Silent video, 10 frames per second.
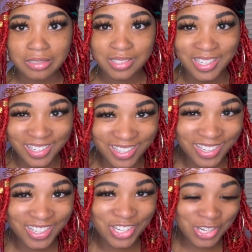
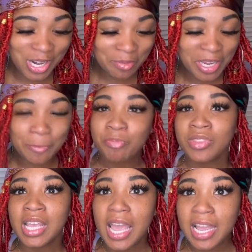you know what I mean?
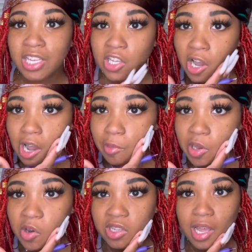And y'all, I'm not
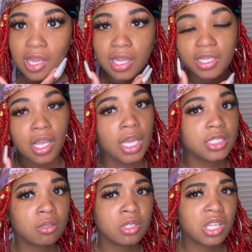gonna lie, like
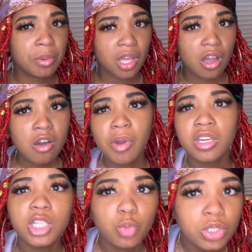sometimes I'll be like, oh my
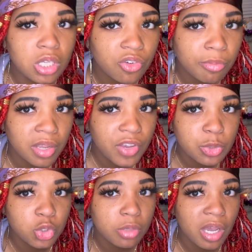goodness, what's all over my face?
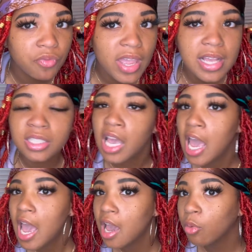What's on my face?
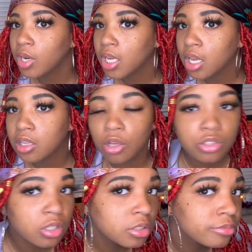And when I get
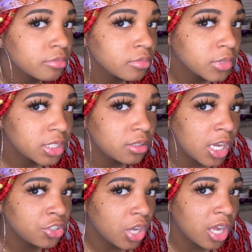closer,
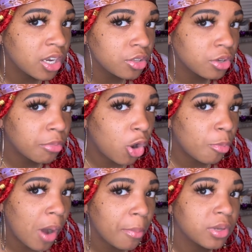it's another mole
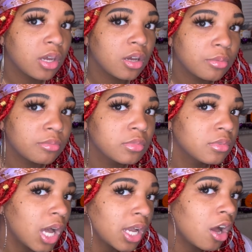popping up.
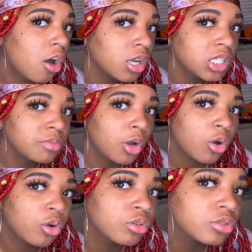I got all these
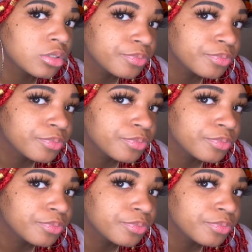moles,